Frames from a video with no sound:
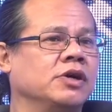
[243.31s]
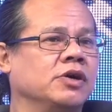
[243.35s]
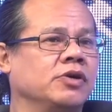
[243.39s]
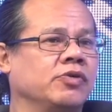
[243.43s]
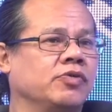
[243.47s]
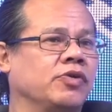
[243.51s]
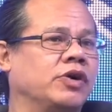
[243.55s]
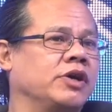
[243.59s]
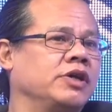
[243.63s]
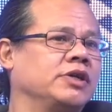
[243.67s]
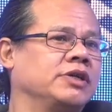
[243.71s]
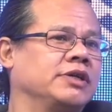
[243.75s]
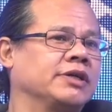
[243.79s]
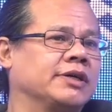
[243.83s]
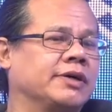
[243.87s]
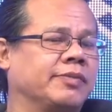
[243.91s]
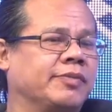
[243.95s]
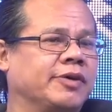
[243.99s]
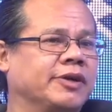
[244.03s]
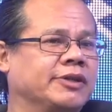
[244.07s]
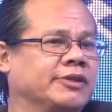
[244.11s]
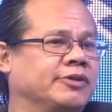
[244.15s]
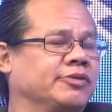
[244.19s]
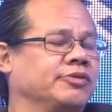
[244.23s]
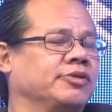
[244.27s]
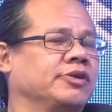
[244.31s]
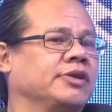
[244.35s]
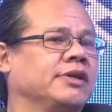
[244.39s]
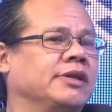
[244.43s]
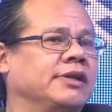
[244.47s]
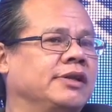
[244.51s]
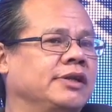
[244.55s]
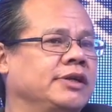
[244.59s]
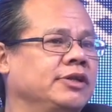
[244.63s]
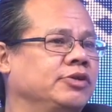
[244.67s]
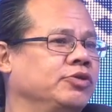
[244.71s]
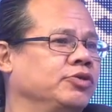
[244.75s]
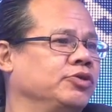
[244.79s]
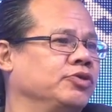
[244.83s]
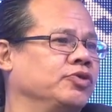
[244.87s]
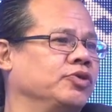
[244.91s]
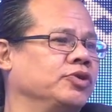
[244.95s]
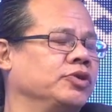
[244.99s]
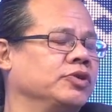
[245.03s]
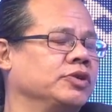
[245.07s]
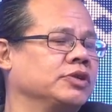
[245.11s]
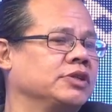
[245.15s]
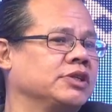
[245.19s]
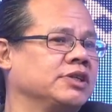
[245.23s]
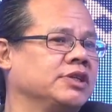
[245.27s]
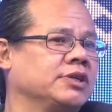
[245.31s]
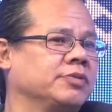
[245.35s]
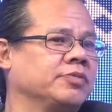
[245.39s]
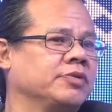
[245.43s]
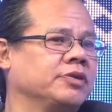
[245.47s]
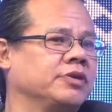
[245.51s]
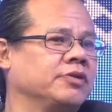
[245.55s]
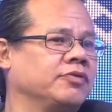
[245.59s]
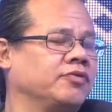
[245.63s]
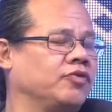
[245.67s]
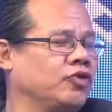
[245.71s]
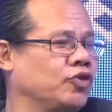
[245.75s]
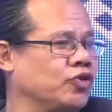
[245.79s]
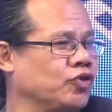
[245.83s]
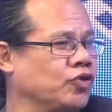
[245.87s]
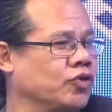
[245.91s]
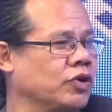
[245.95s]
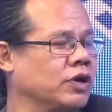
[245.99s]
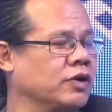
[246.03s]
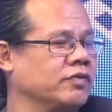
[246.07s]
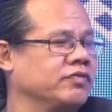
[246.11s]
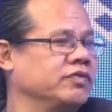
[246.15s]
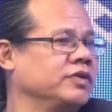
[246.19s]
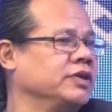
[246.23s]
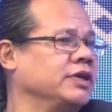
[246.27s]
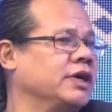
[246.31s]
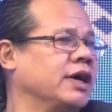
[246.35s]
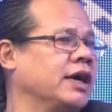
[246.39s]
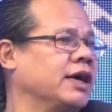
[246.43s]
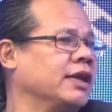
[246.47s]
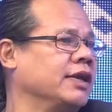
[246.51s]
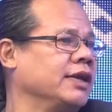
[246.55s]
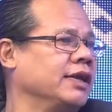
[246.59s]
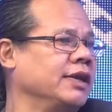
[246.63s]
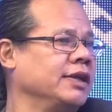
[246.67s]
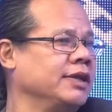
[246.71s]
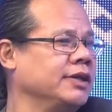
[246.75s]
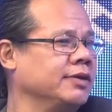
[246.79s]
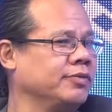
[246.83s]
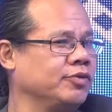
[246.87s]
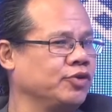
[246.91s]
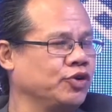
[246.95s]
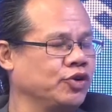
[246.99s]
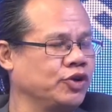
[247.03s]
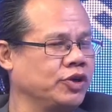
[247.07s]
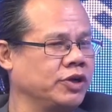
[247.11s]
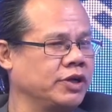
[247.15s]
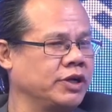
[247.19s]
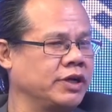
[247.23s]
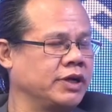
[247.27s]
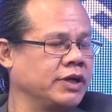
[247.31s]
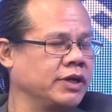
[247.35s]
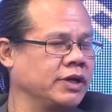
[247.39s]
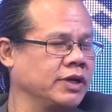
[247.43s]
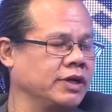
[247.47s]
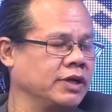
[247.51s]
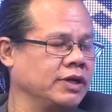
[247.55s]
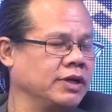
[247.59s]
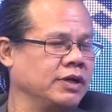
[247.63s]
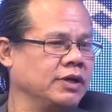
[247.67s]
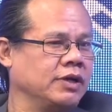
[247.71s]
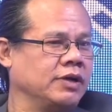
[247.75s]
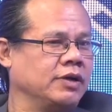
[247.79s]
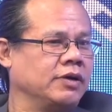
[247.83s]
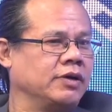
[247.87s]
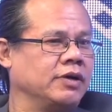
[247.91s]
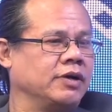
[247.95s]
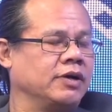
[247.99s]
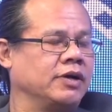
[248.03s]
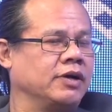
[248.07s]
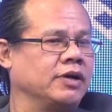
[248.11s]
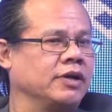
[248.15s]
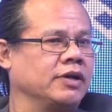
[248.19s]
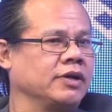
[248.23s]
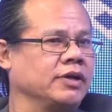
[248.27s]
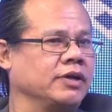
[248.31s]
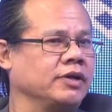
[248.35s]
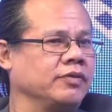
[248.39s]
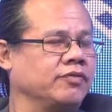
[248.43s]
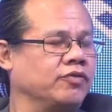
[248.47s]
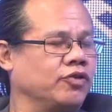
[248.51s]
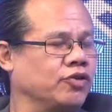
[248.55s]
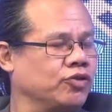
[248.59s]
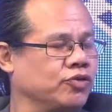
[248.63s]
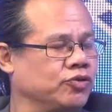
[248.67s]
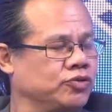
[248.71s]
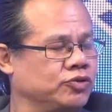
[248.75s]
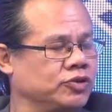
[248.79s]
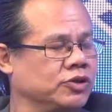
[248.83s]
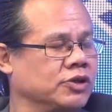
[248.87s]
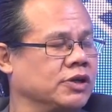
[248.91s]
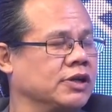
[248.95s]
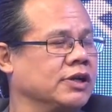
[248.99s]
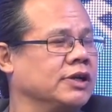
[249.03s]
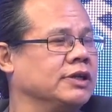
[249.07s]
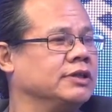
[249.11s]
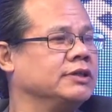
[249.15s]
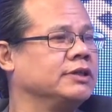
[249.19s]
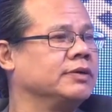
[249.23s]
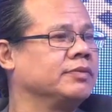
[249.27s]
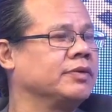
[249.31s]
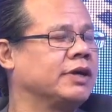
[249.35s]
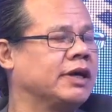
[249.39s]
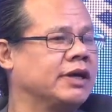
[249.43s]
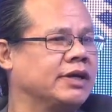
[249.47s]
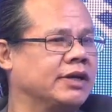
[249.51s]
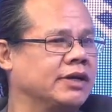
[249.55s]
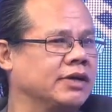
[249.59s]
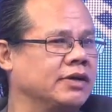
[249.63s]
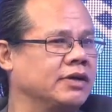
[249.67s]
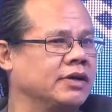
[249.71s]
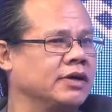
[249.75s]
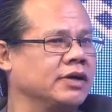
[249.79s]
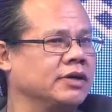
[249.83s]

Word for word: What is the command on a lead in the photography, Hana Linum Honore? And they give photojournalism kind of